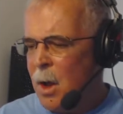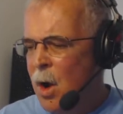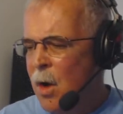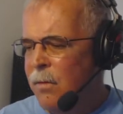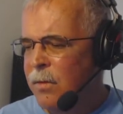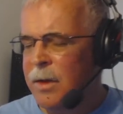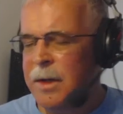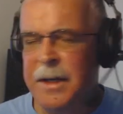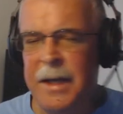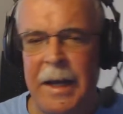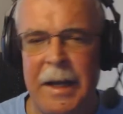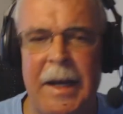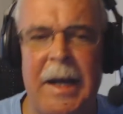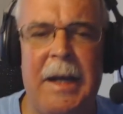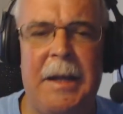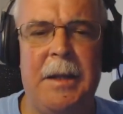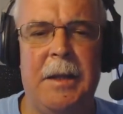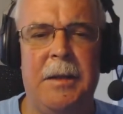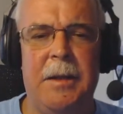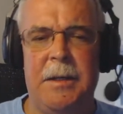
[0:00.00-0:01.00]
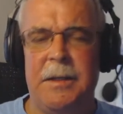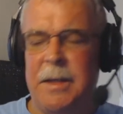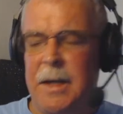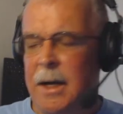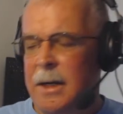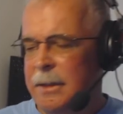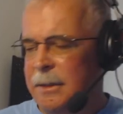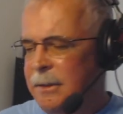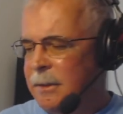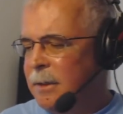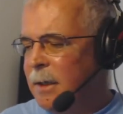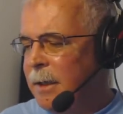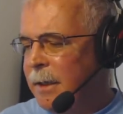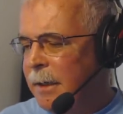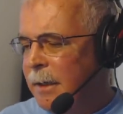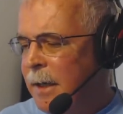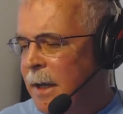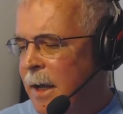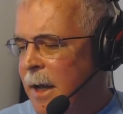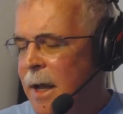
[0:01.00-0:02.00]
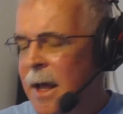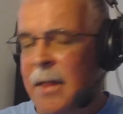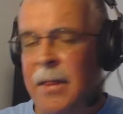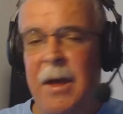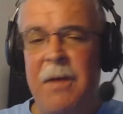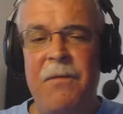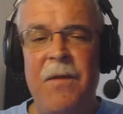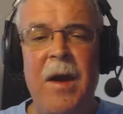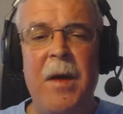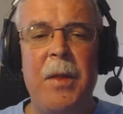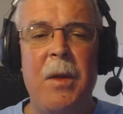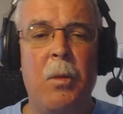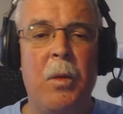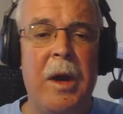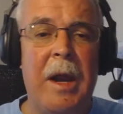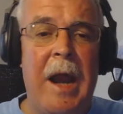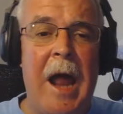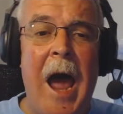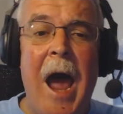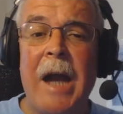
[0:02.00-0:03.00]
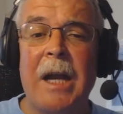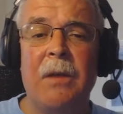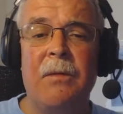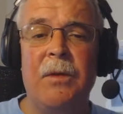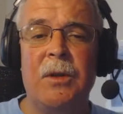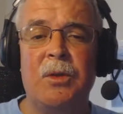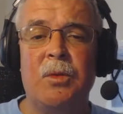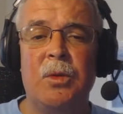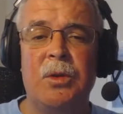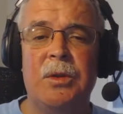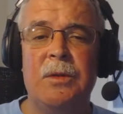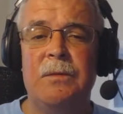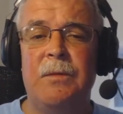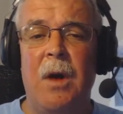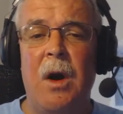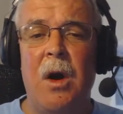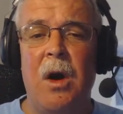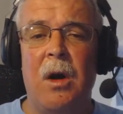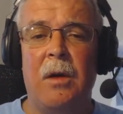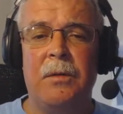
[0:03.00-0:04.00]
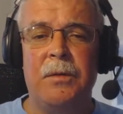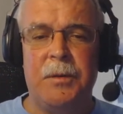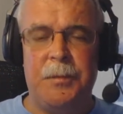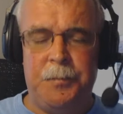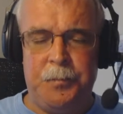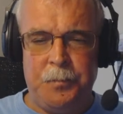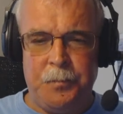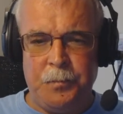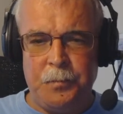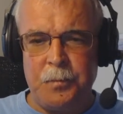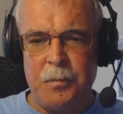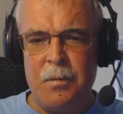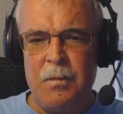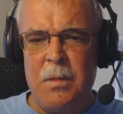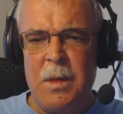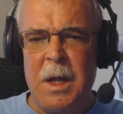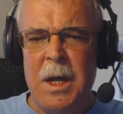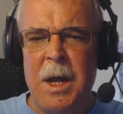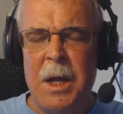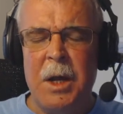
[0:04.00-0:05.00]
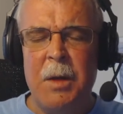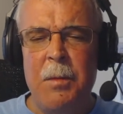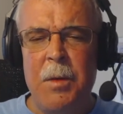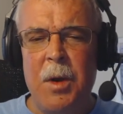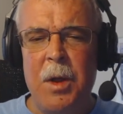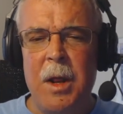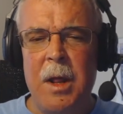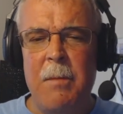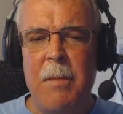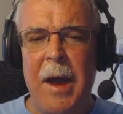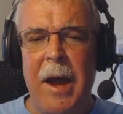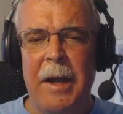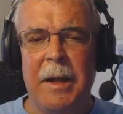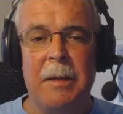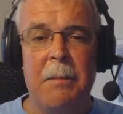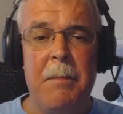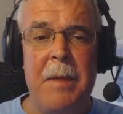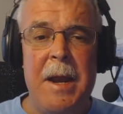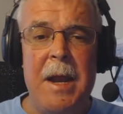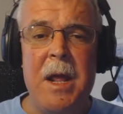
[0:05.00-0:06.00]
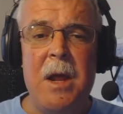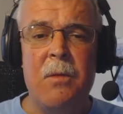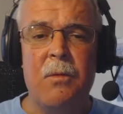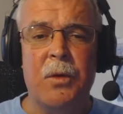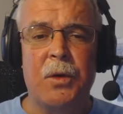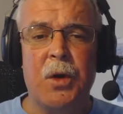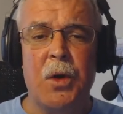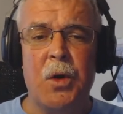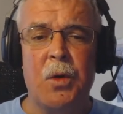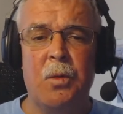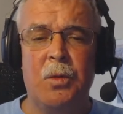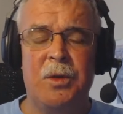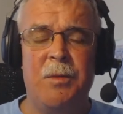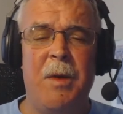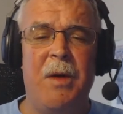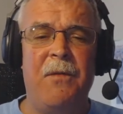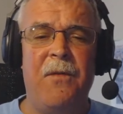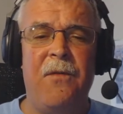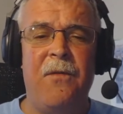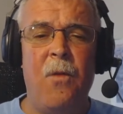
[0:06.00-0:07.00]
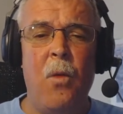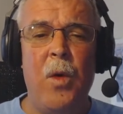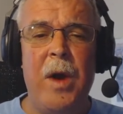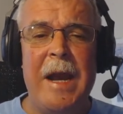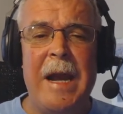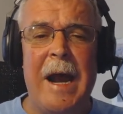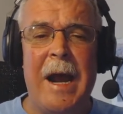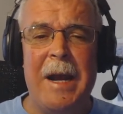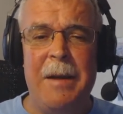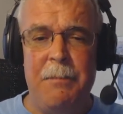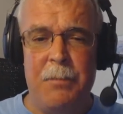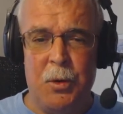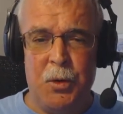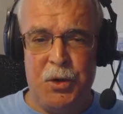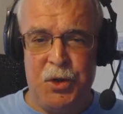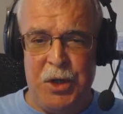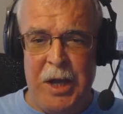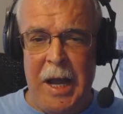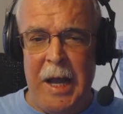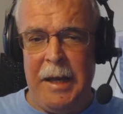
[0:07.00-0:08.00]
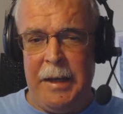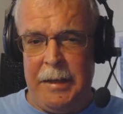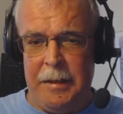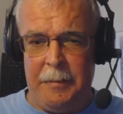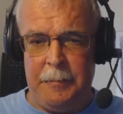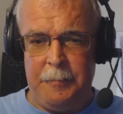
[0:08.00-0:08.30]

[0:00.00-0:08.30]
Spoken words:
Over the decade that these guys studied, they found that when an activist was involved in a community bank, the median return was about 49%,